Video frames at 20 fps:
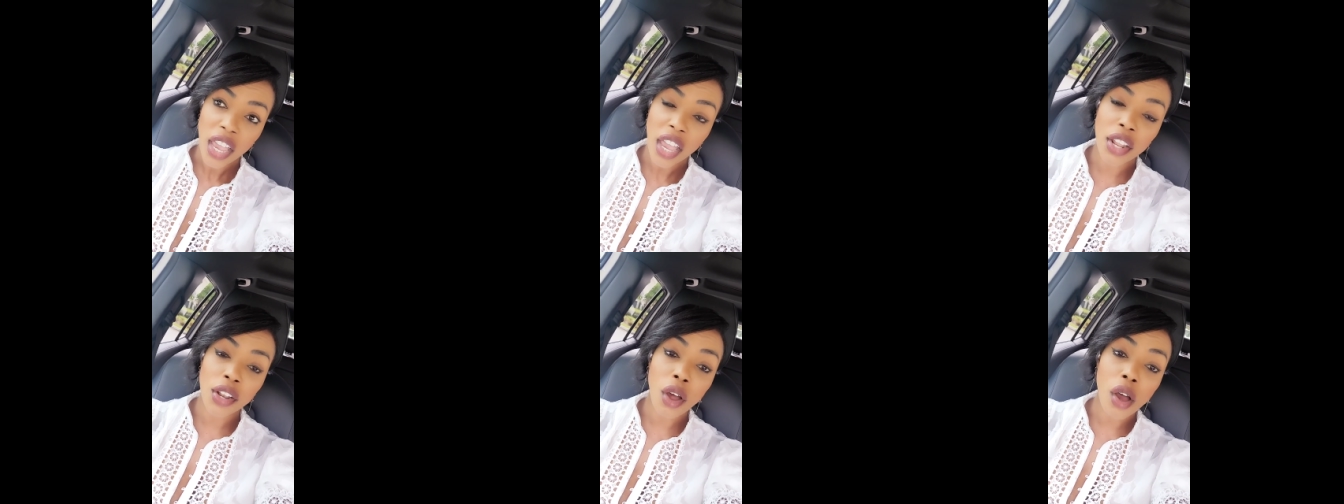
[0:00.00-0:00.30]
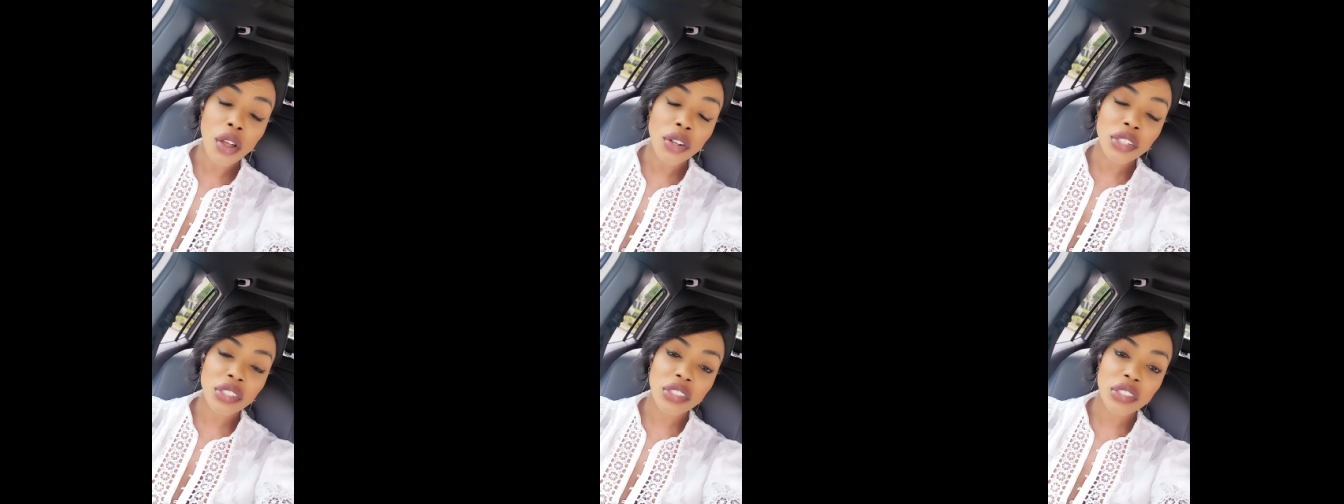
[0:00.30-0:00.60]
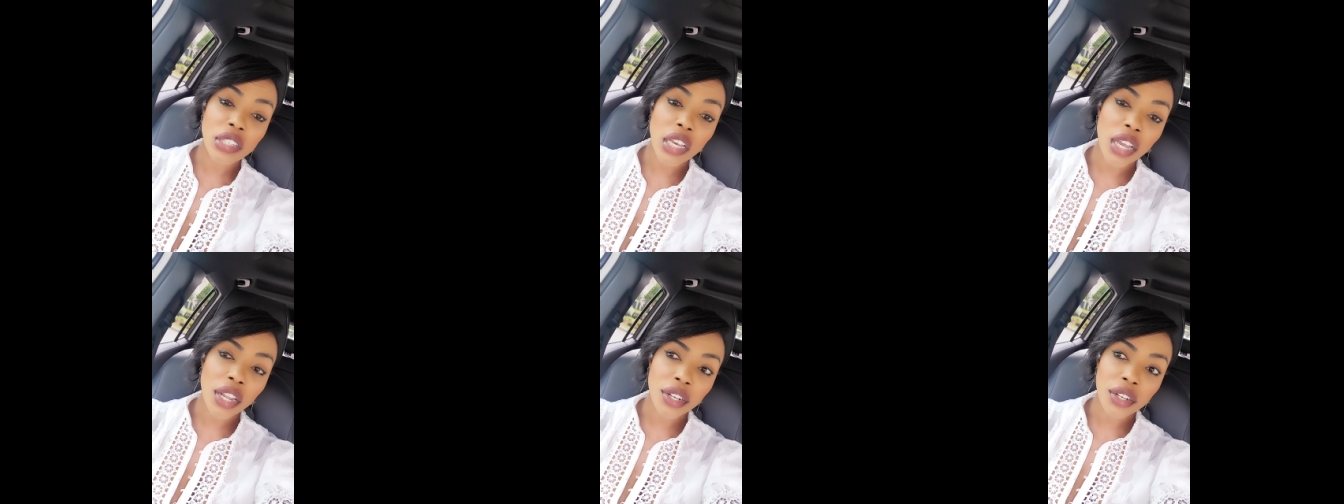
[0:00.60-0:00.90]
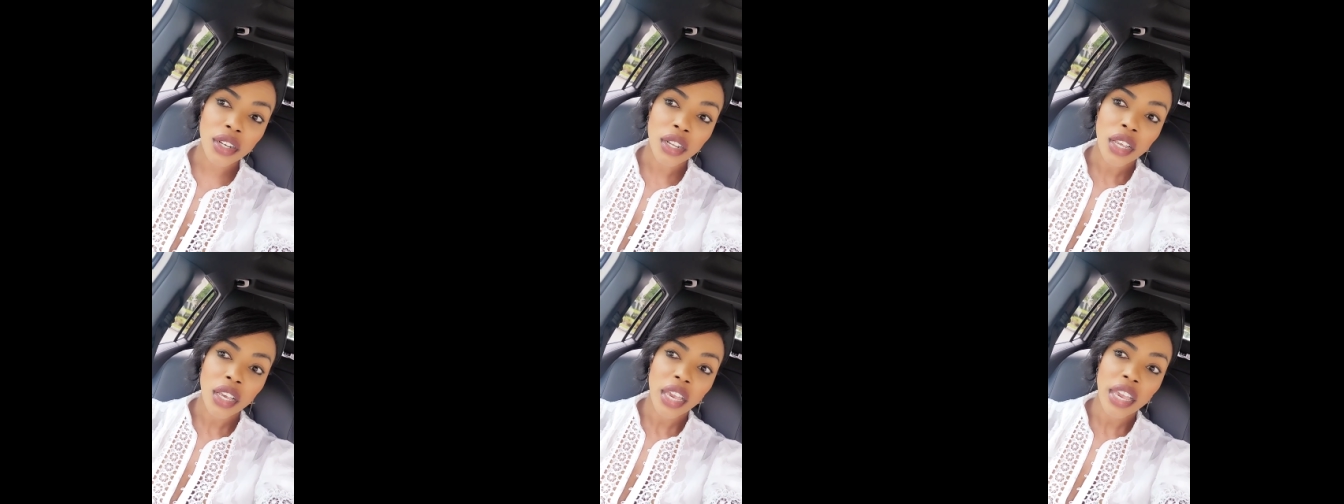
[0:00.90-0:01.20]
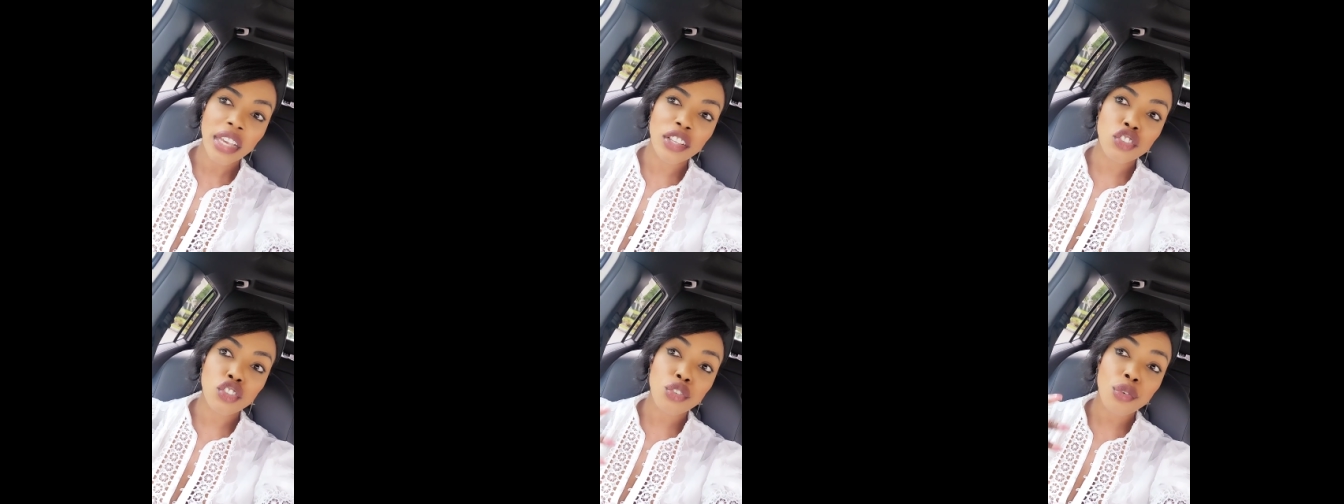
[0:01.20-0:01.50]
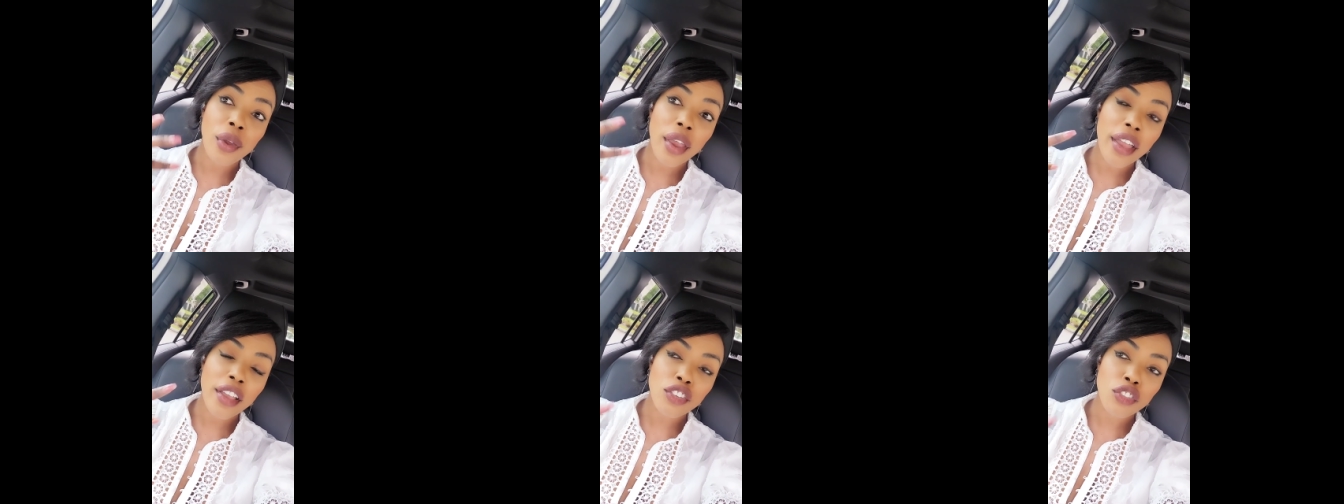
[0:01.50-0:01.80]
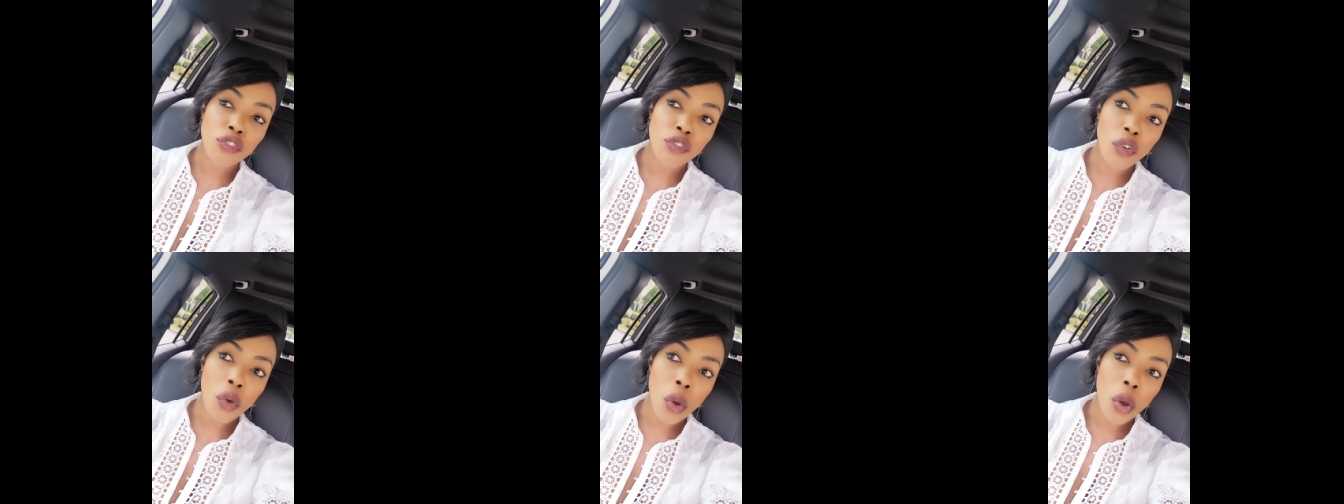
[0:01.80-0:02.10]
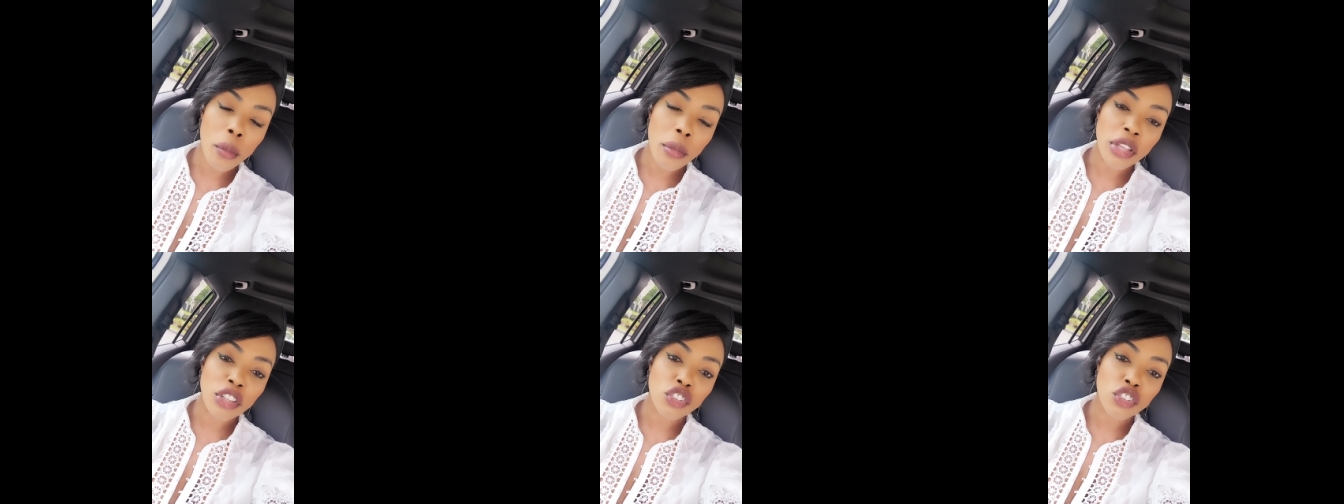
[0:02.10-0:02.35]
And all of a sudden, it transformed